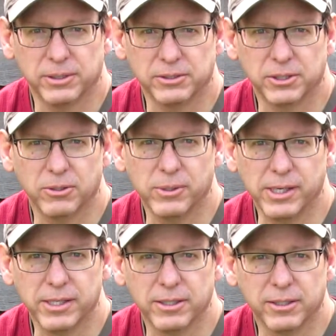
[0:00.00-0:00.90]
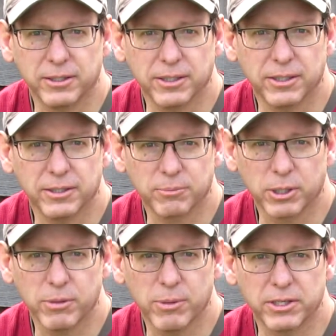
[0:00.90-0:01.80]
So we
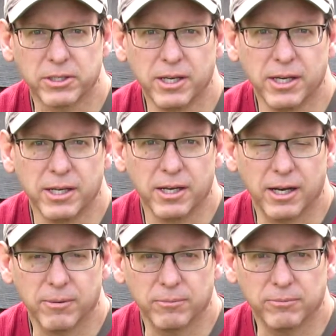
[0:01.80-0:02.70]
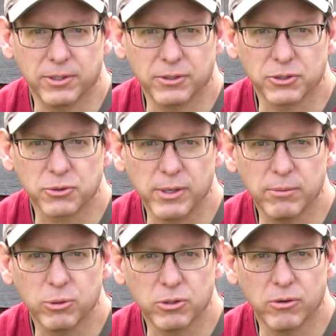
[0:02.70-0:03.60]
pretty much scrambled